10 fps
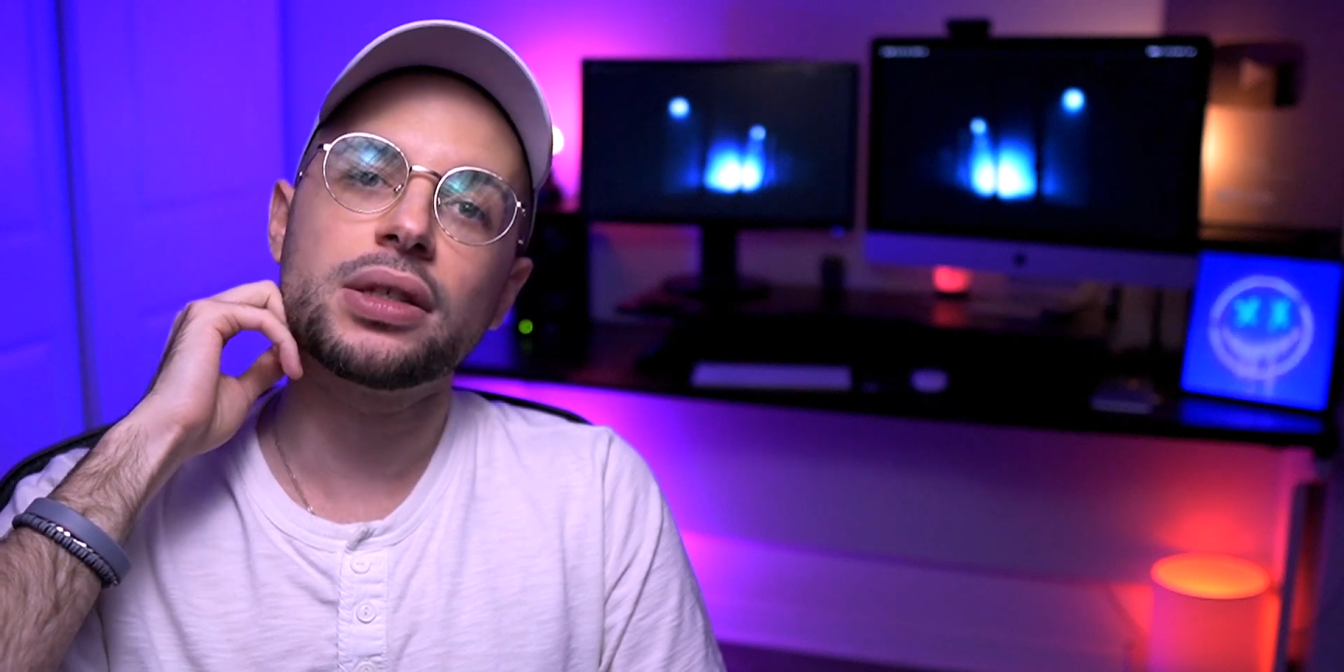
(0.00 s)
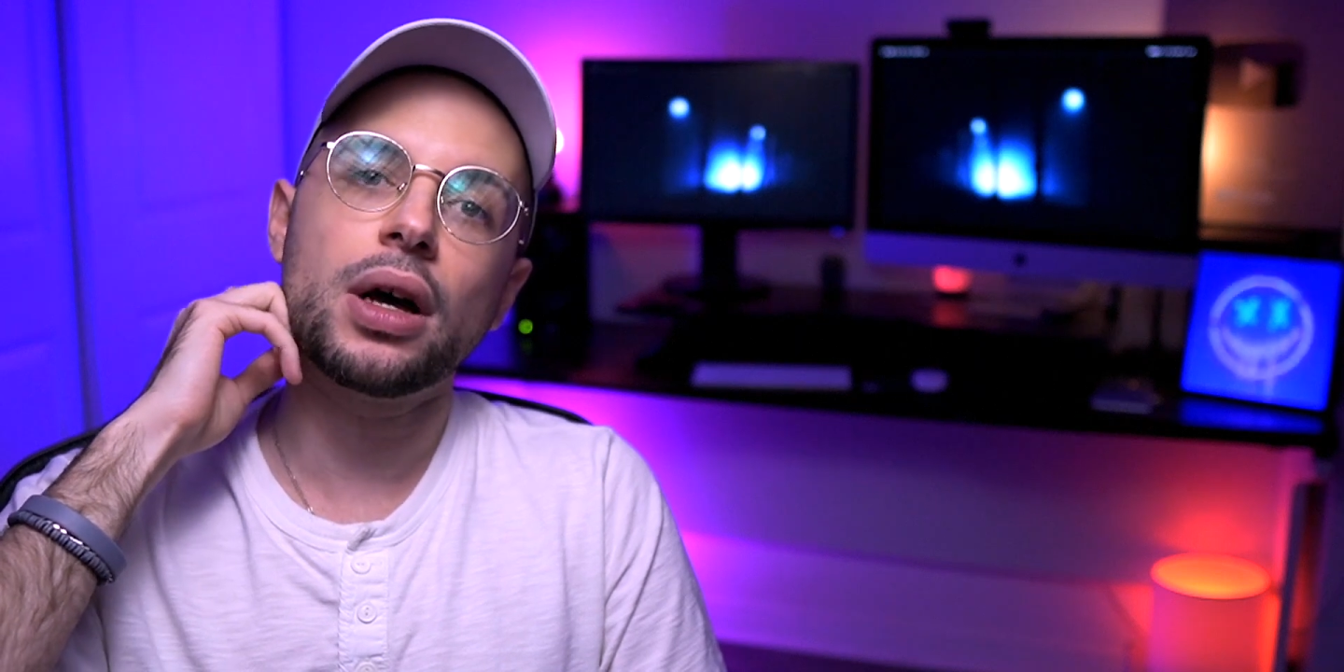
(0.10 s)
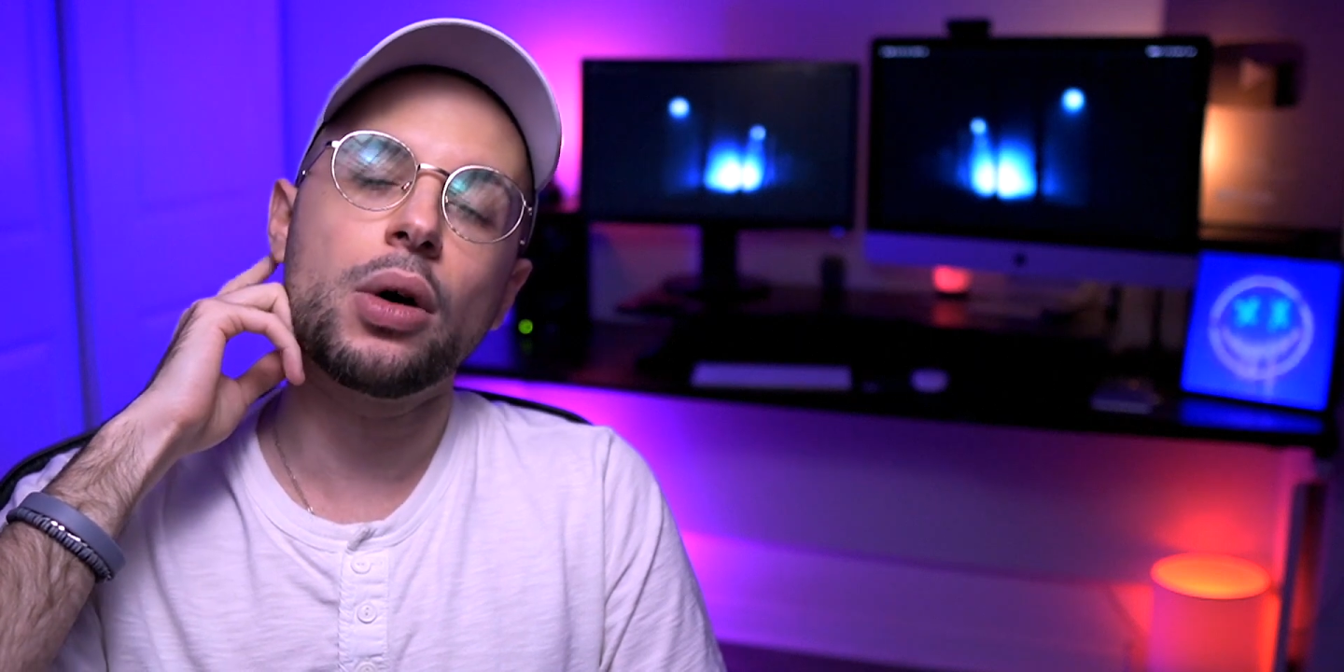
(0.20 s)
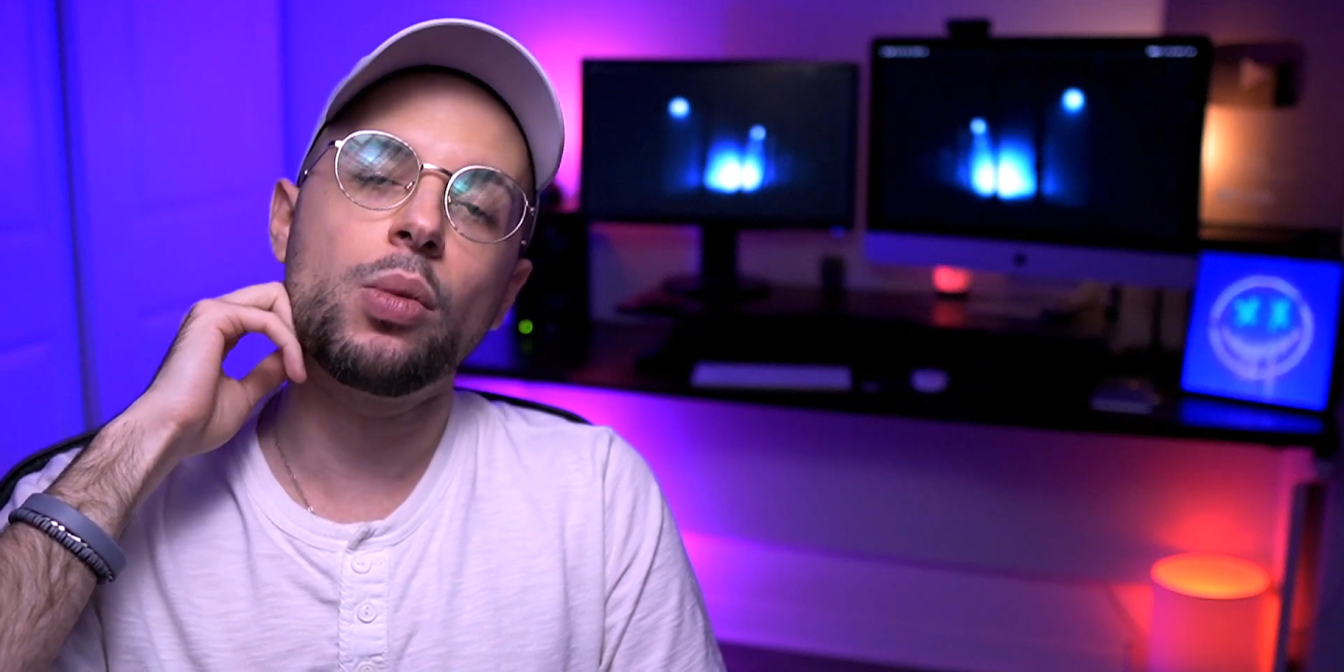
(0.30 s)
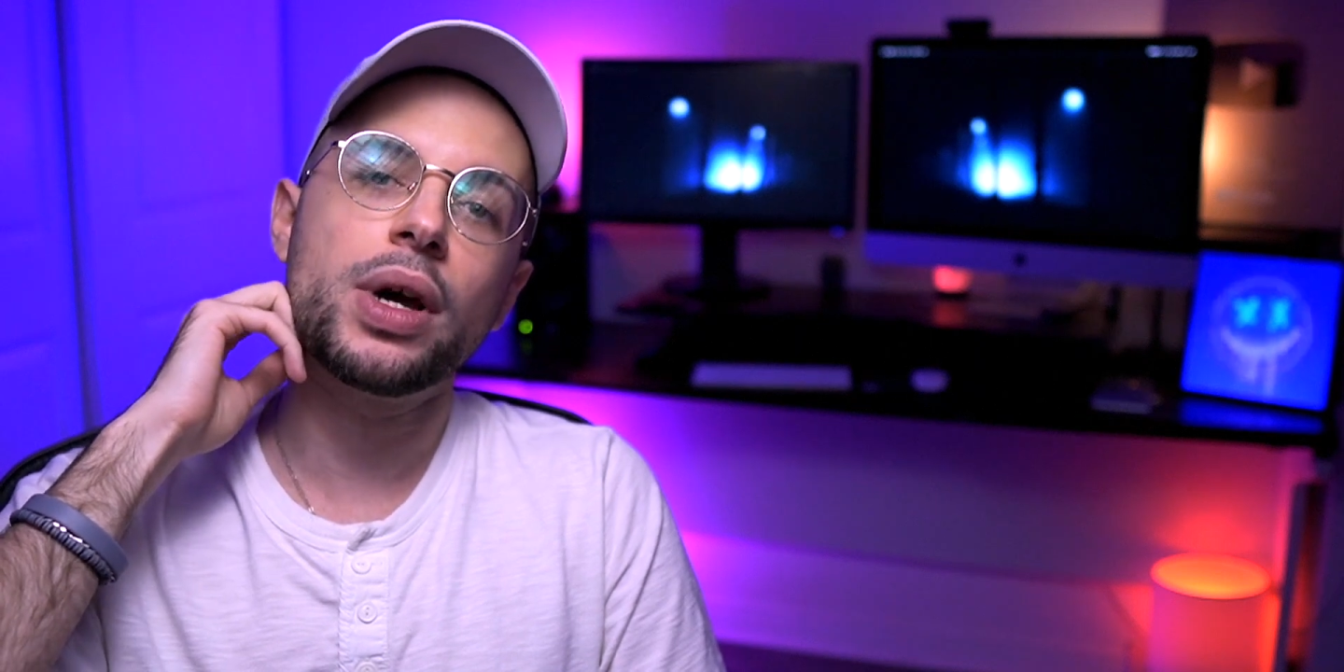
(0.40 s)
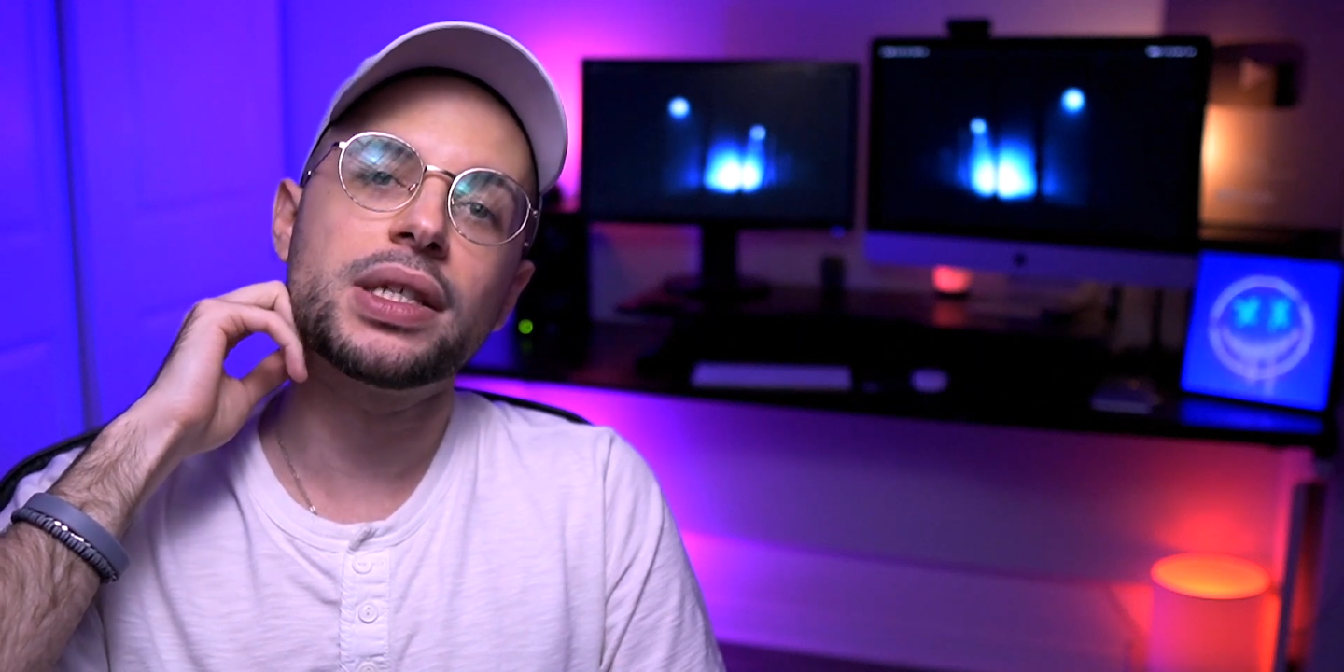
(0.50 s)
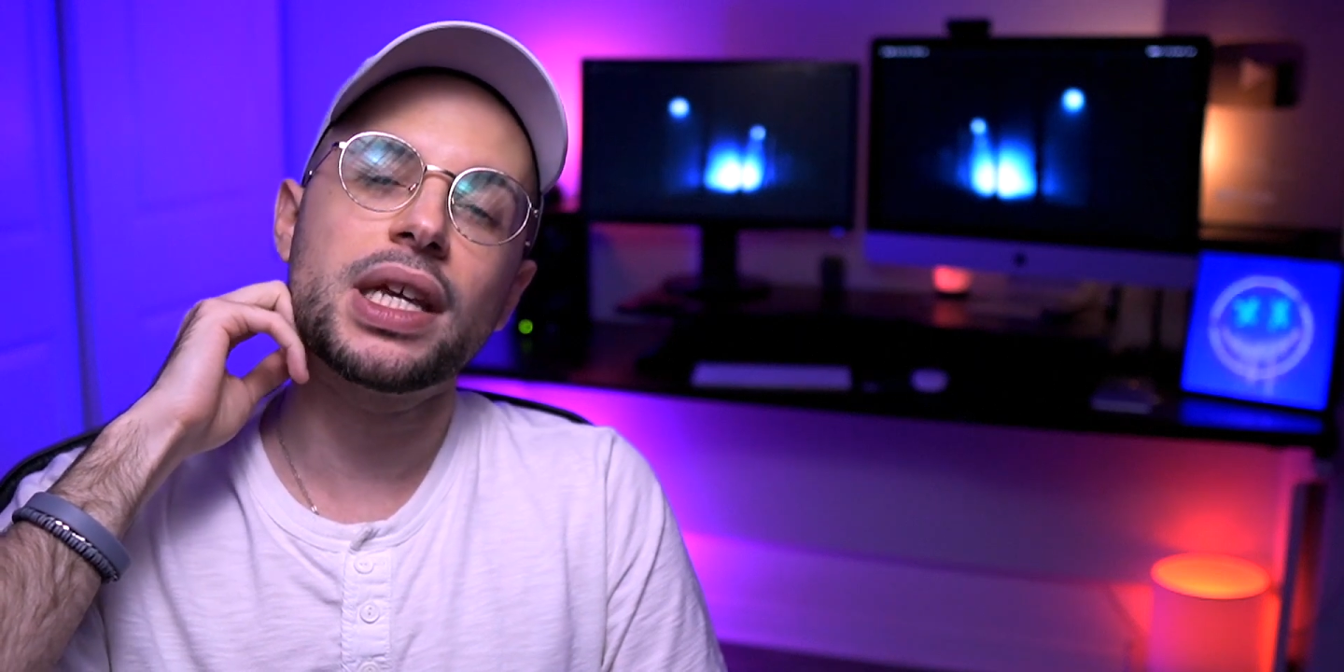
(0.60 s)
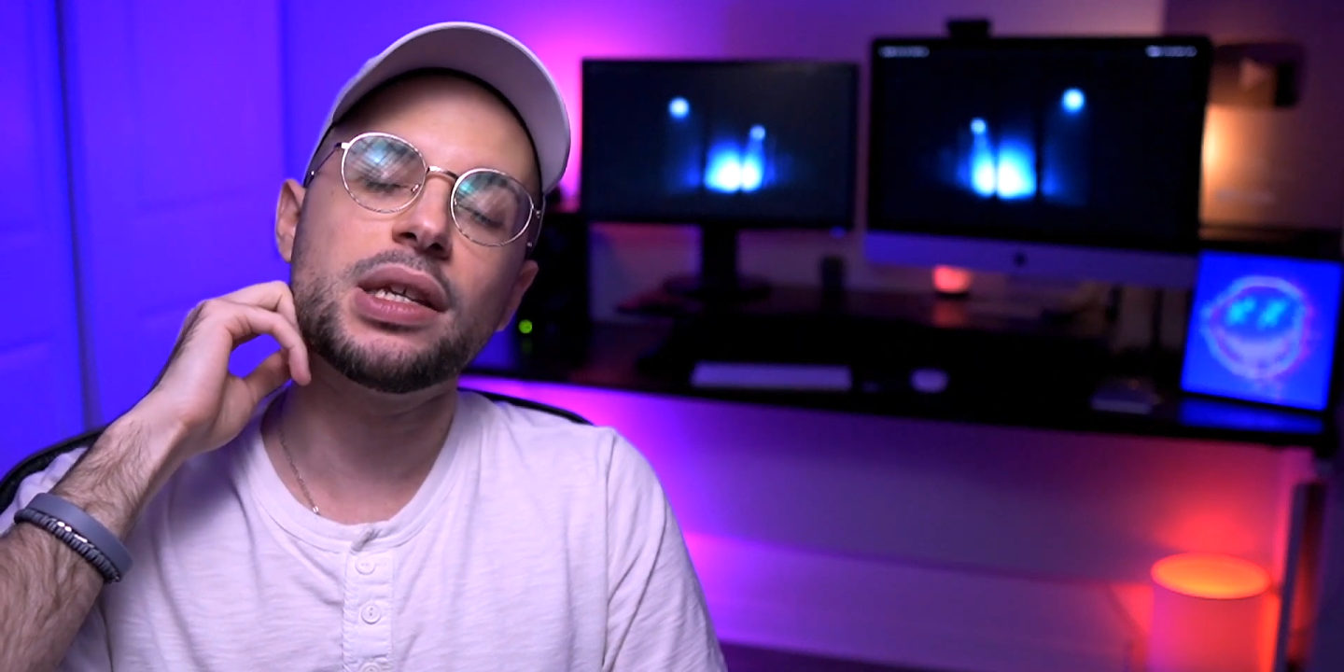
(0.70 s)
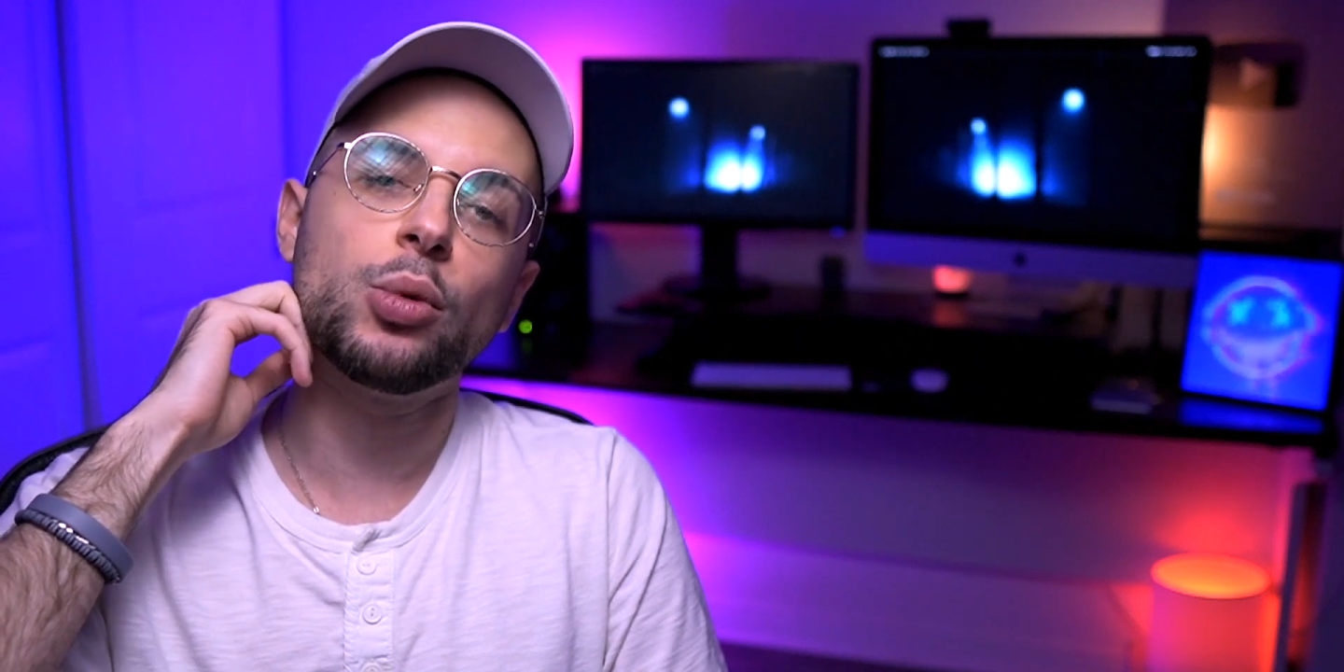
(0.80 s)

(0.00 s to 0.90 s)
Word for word: not waste any